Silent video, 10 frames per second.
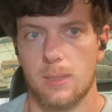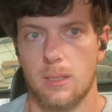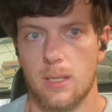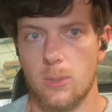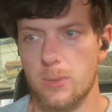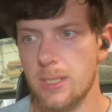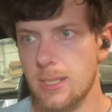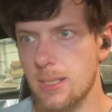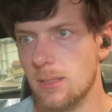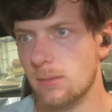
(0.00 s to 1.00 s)
load
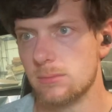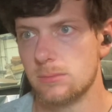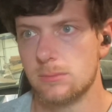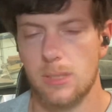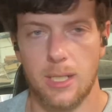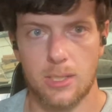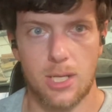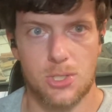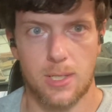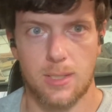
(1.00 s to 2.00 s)
the
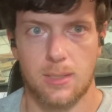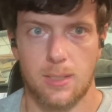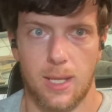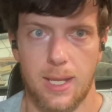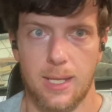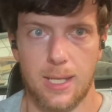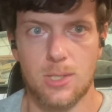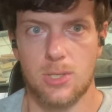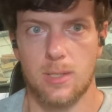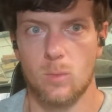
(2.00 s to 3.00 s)
ignition and
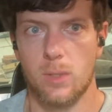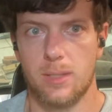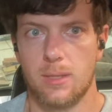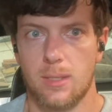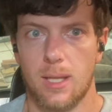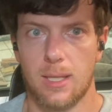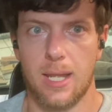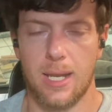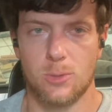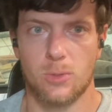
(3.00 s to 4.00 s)
engine with a
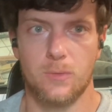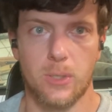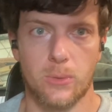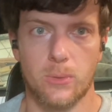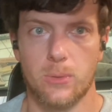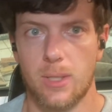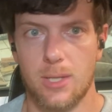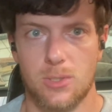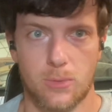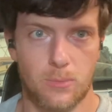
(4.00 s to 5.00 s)
lot of extra fuel.
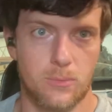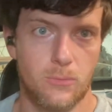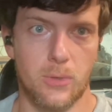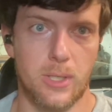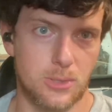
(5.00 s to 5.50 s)
As your foot is